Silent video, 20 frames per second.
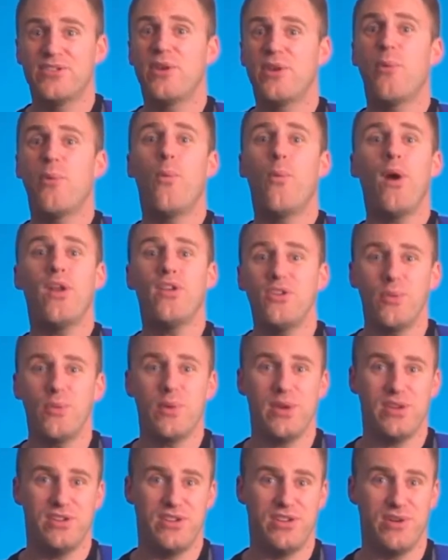So what do
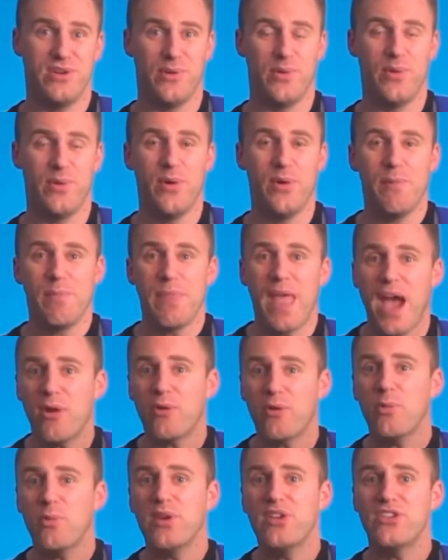we do?
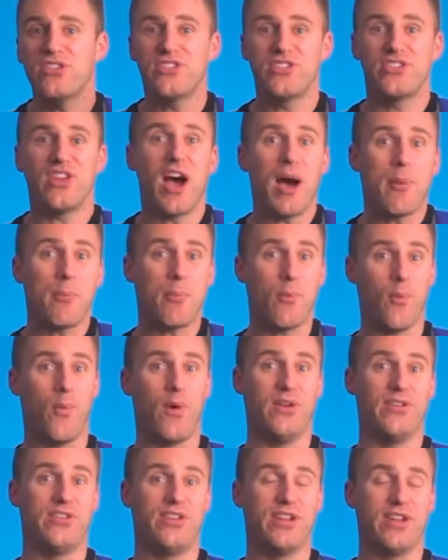How do we stop
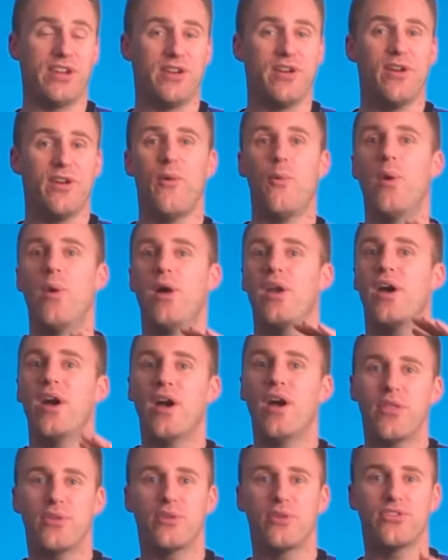wanting what
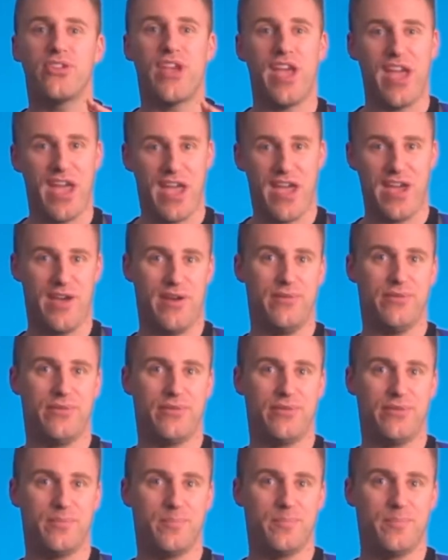others
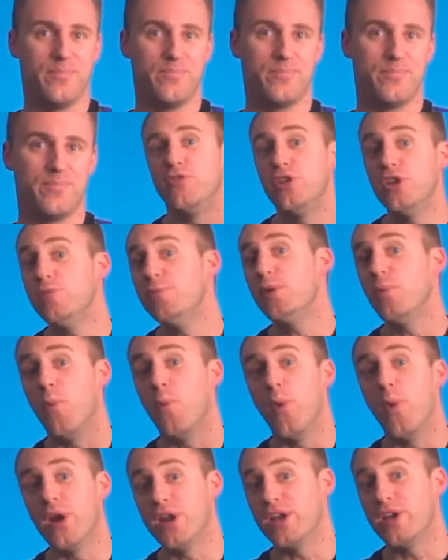have? If you've
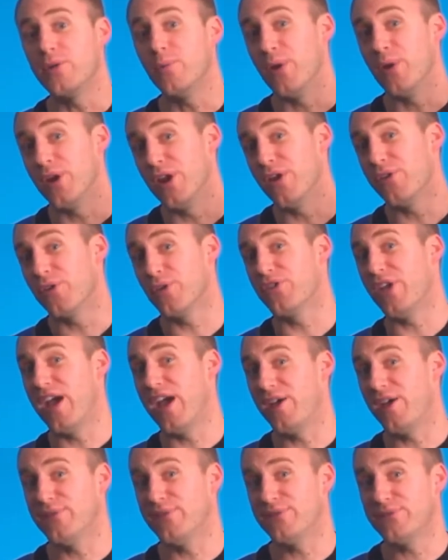been wanting what others
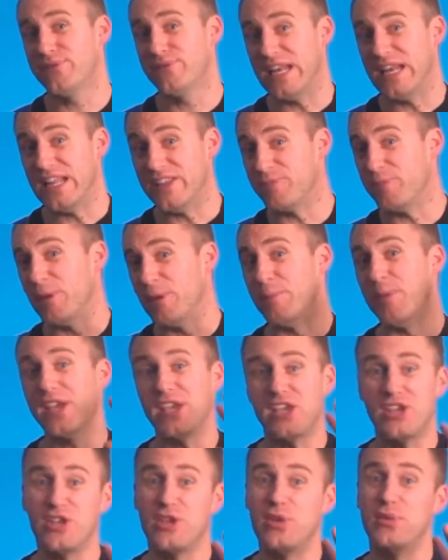have, and it's been
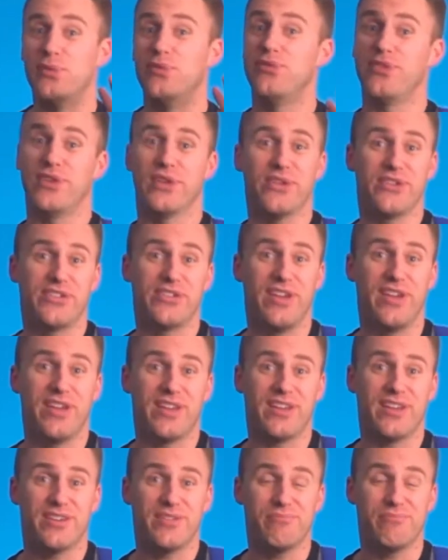making you feel
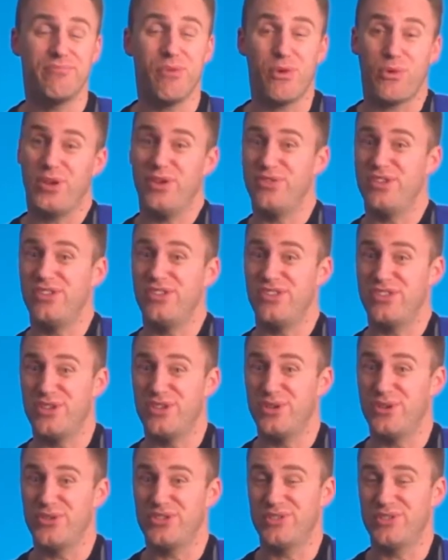sick, or even
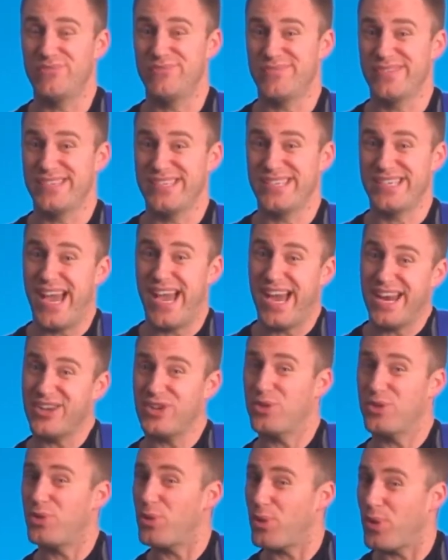do some
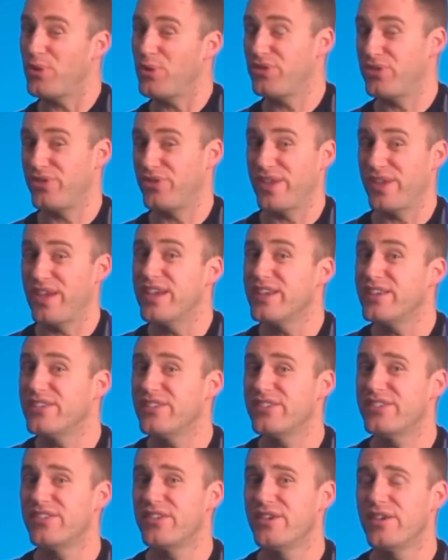kind of gross
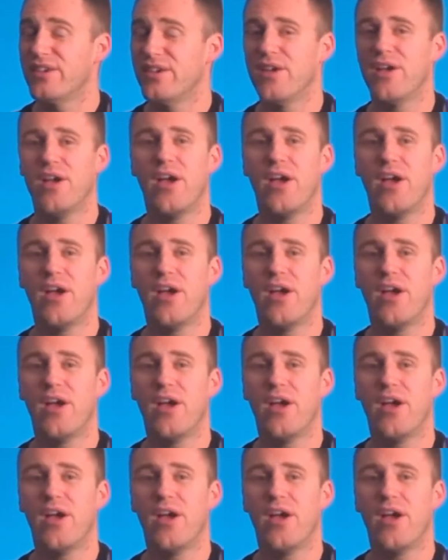things,